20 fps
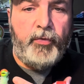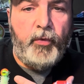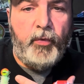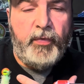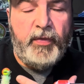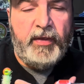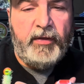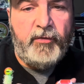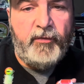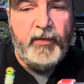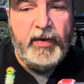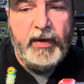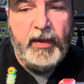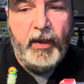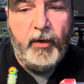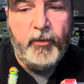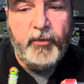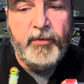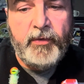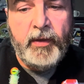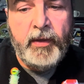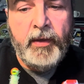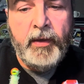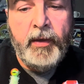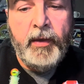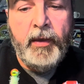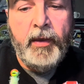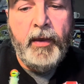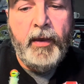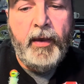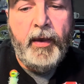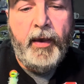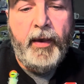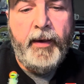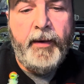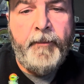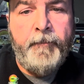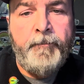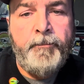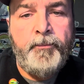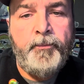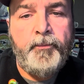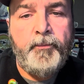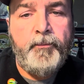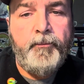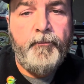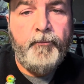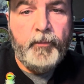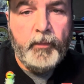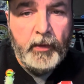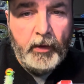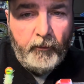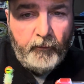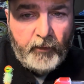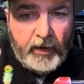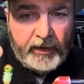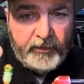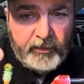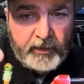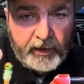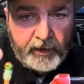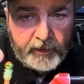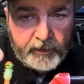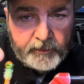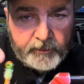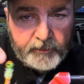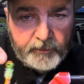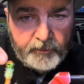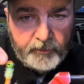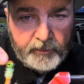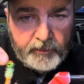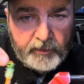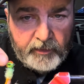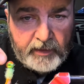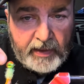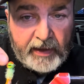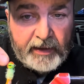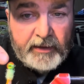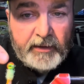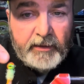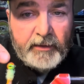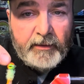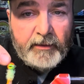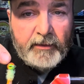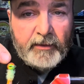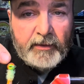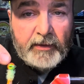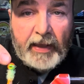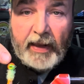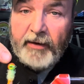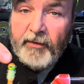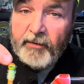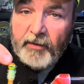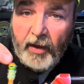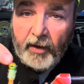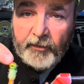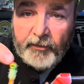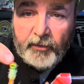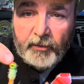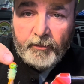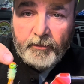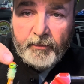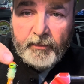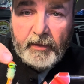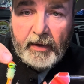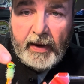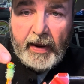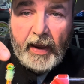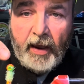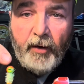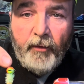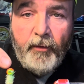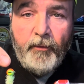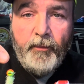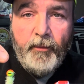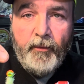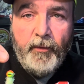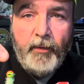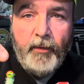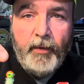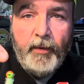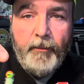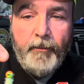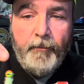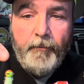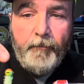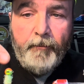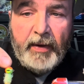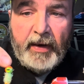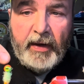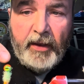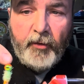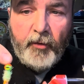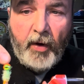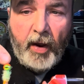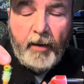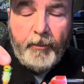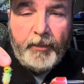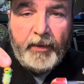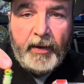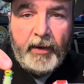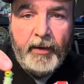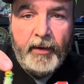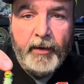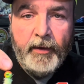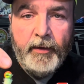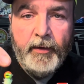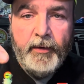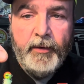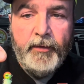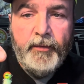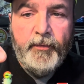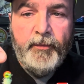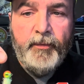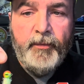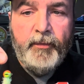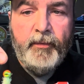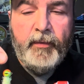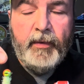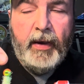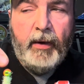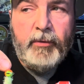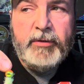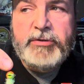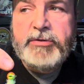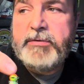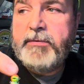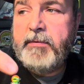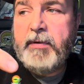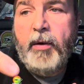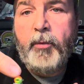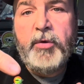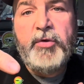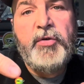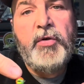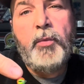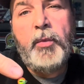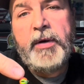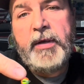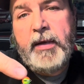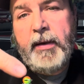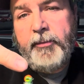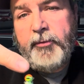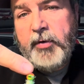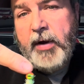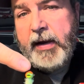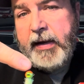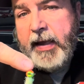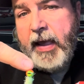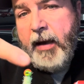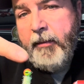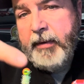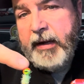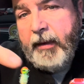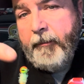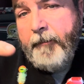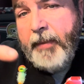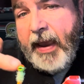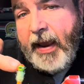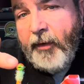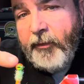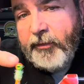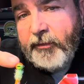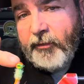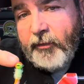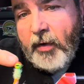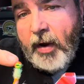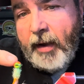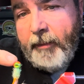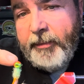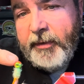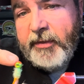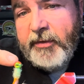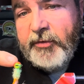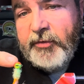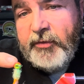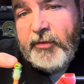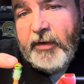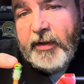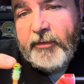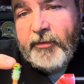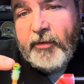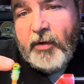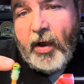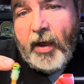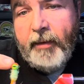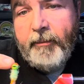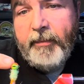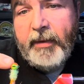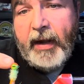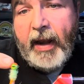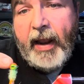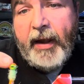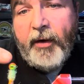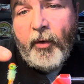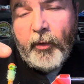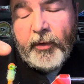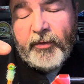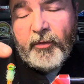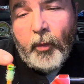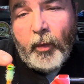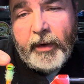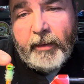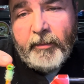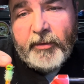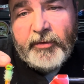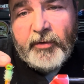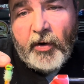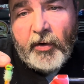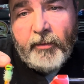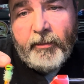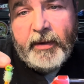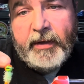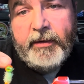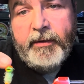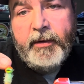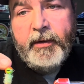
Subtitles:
through these videos. Right there. That is awesome. How many crappie. I wish he would have kept track of how many pounds of crappie this jig's caught, but I know it's won him a tournament.